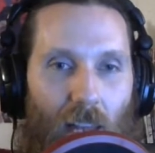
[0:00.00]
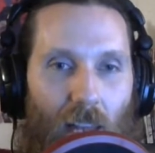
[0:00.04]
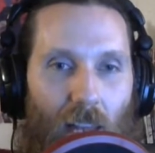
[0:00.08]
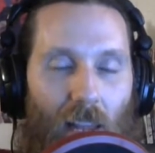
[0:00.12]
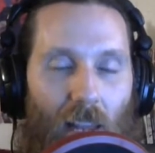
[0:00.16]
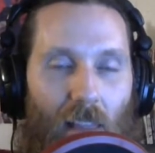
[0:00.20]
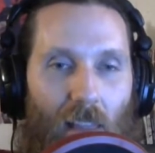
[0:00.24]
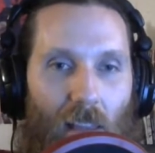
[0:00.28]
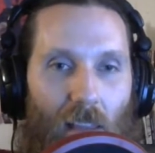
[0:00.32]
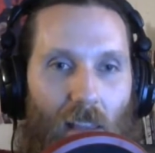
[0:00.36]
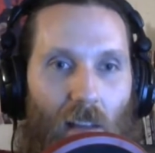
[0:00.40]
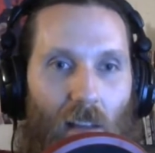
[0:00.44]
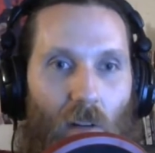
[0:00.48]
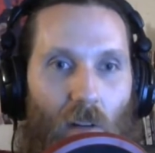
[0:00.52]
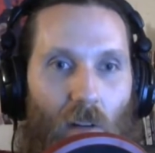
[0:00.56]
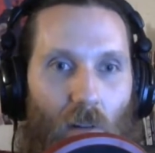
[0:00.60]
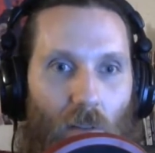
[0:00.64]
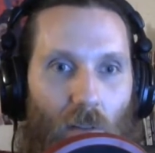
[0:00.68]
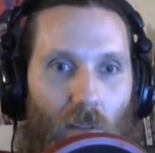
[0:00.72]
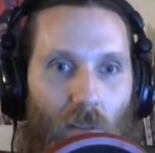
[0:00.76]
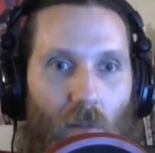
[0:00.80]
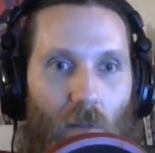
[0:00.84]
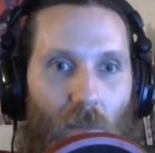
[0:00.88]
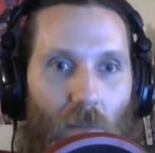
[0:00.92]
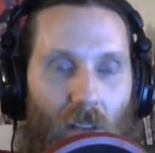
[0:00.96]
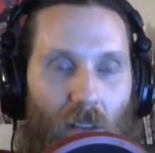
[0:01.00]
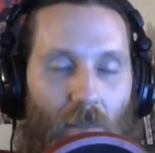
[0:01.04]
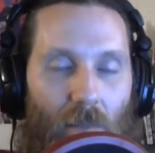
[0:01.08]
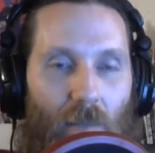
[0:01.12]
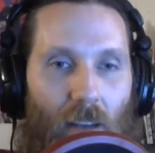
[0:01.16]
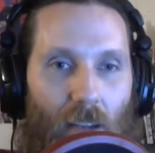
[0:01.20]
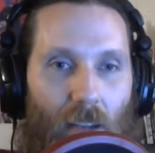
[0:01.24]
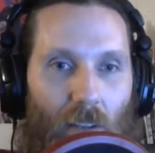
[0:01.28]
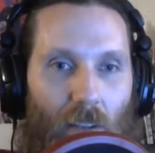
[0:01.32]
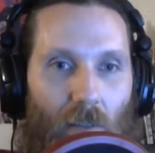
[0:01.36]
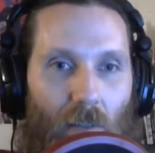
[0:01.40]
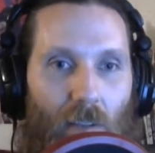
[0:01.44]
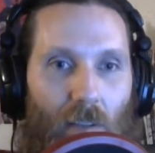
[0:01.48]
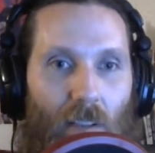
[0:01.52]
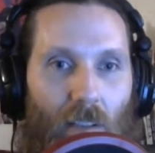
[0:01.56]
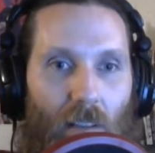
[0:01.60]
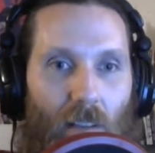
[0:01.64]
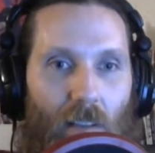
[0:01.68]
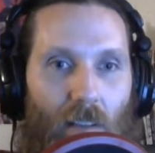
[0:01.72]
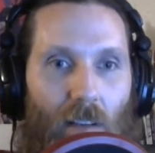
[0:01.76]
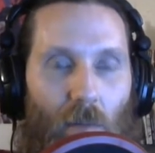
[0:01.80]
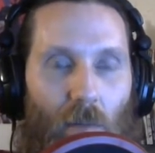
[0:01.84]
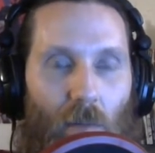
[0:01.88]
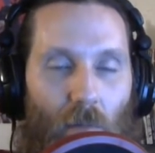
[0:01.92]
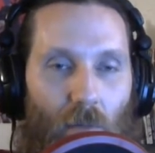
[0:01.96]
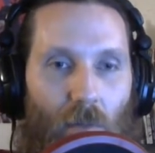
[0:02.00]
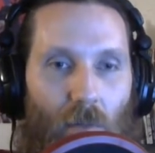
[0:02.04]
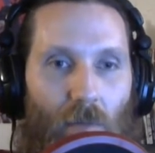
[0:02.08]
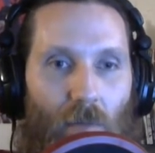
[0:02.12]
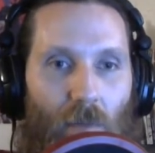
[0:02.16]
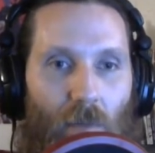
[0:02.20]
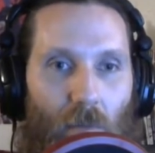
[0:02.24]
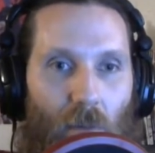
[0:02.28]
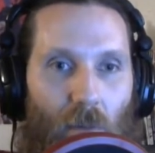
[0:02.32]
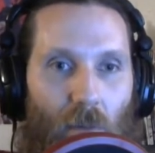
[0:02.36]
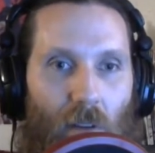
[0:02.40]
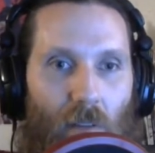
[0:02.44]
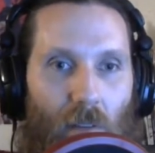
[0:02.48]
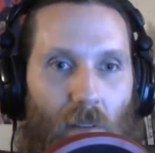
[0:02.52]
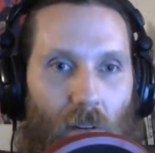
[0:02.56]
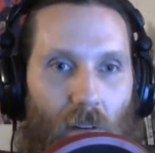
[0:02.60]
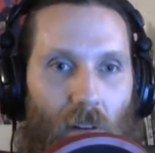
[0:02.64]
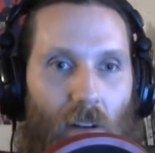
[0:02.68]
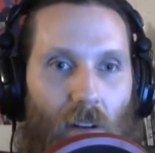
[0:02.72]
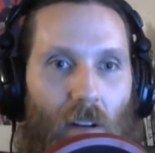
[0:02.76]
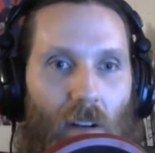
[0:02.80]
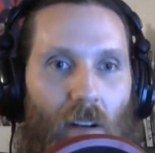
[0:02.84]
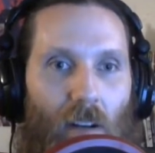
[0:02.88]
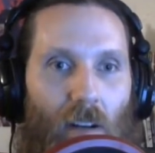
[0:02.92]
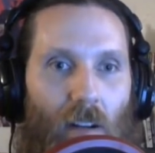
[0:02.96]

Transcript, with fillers: and I think it also may factor into the number of the mother.